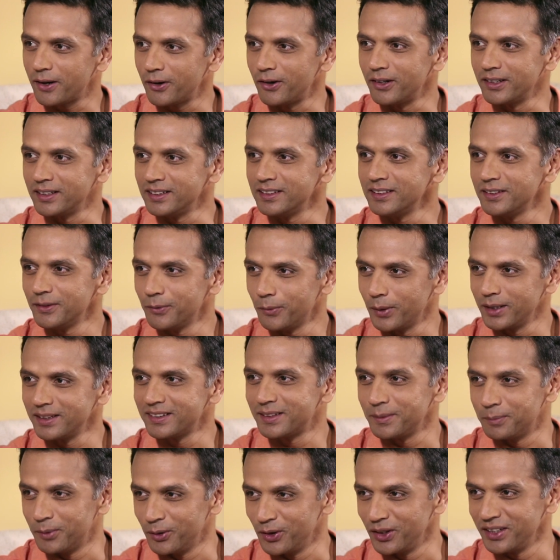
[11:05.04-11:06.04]
once the bowler
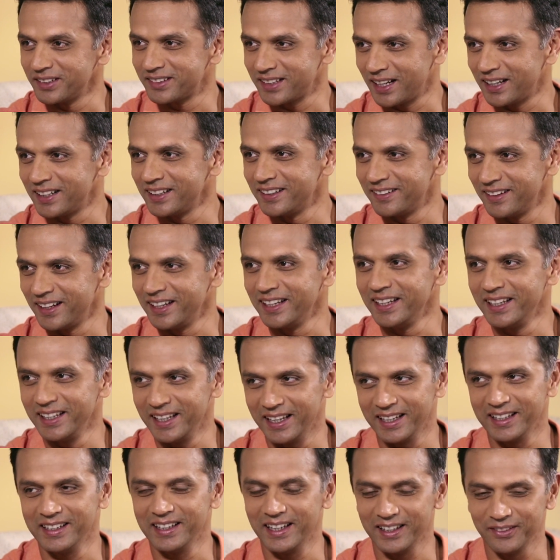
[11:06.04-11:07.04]
started running and
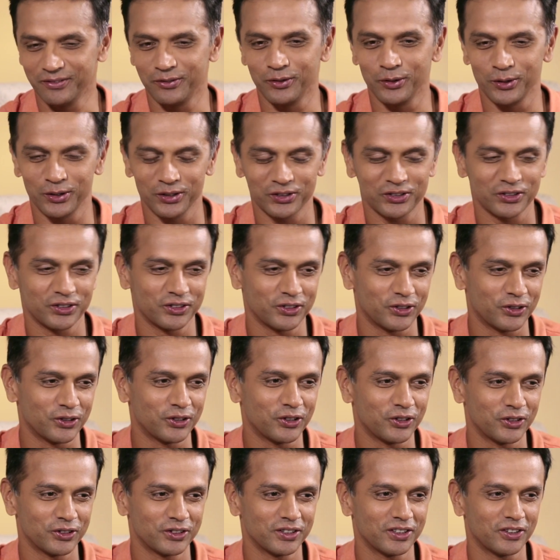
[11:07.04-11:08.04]
focus
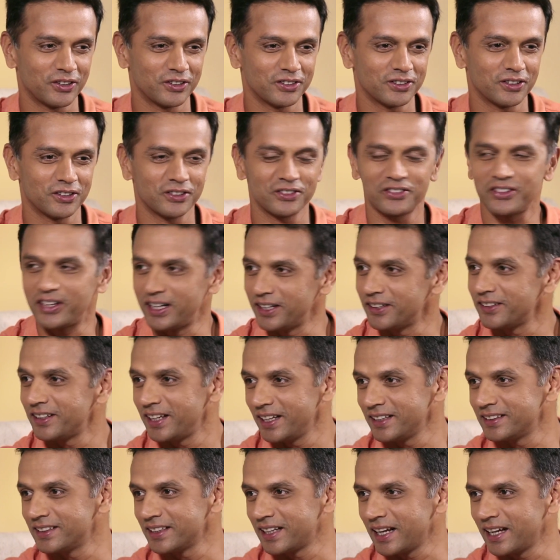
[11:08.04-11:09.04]
on trying to take the
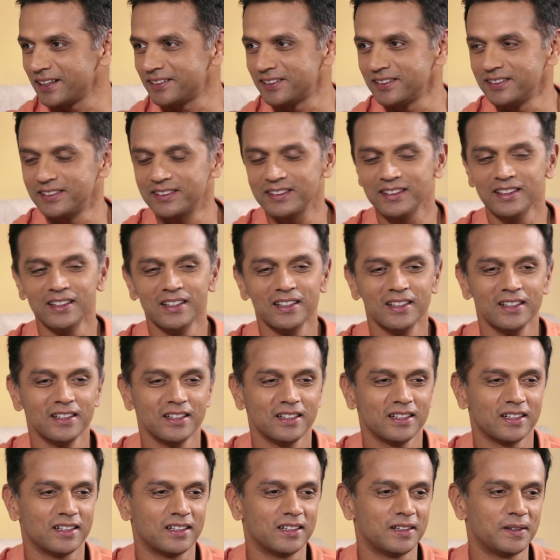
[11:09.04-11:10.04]
catches.
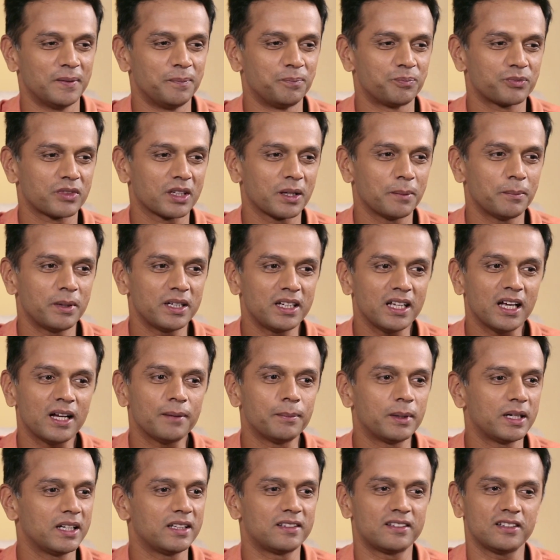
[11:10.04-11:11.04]
But it's
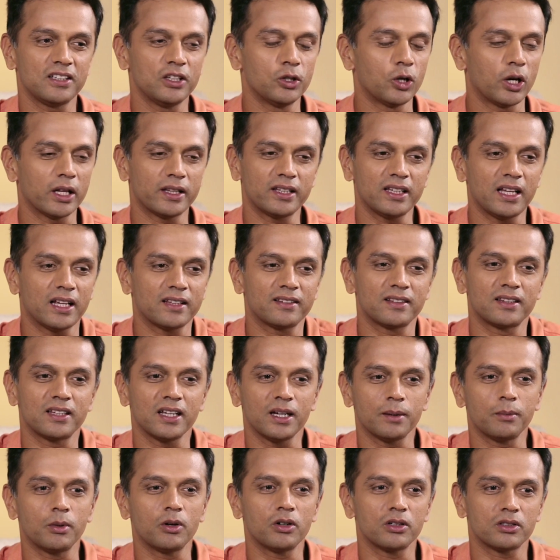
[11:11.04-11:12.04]
I think that's the thing about
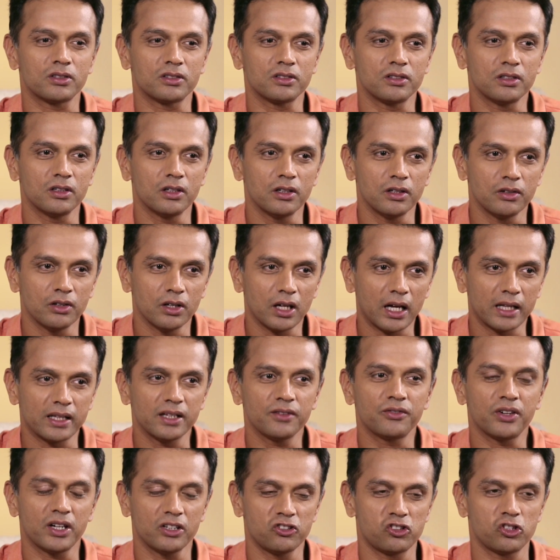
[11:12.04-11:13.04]
friendships
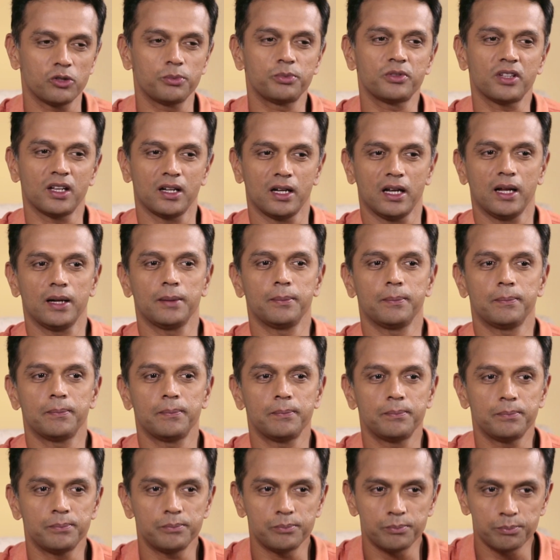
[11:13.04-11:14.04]
and
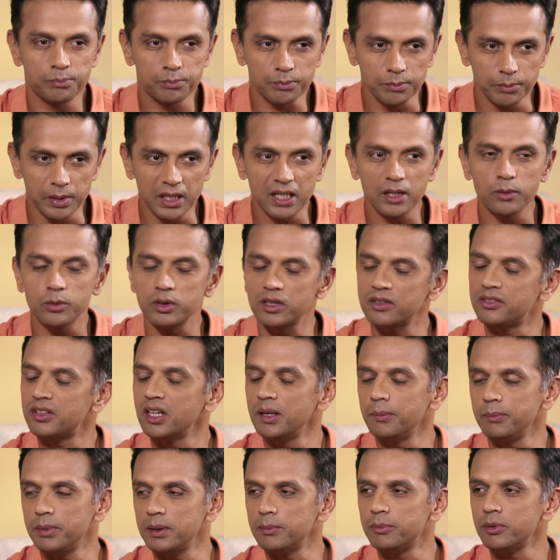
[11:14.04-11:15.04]
being with the same people for
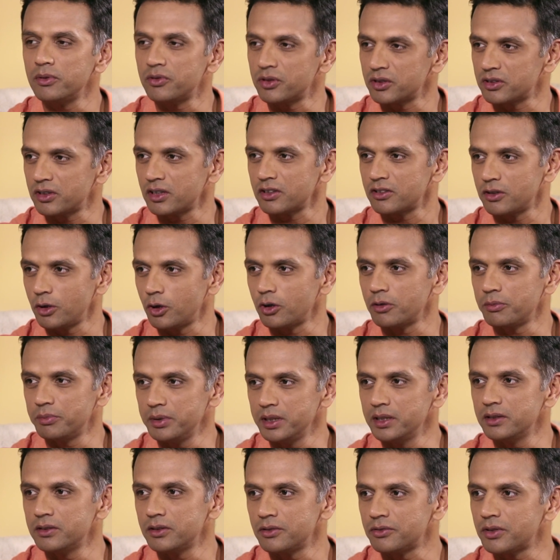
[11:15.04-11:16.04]
such long periods of
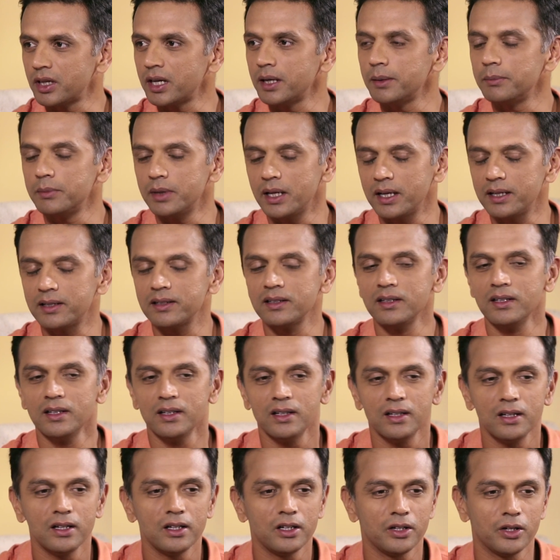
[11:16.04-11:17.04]
time, that
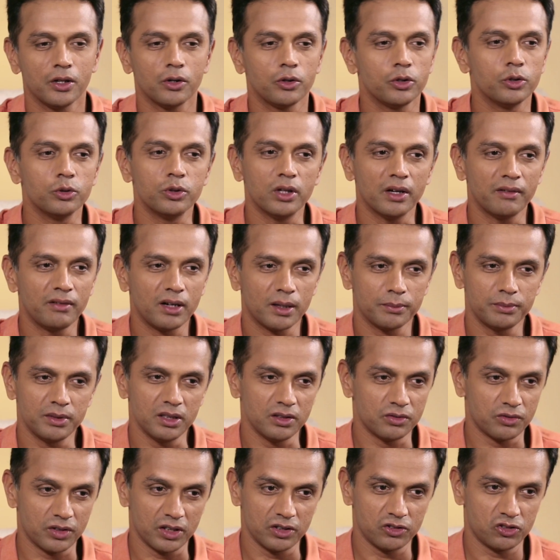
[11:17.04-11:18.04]
you develop these
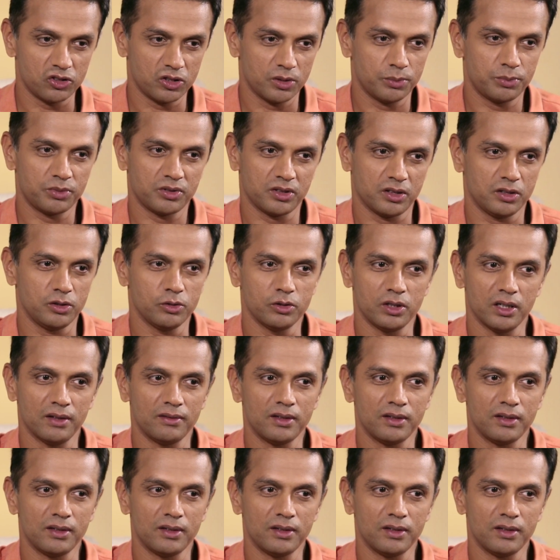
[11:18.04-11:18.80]
friendships and you develop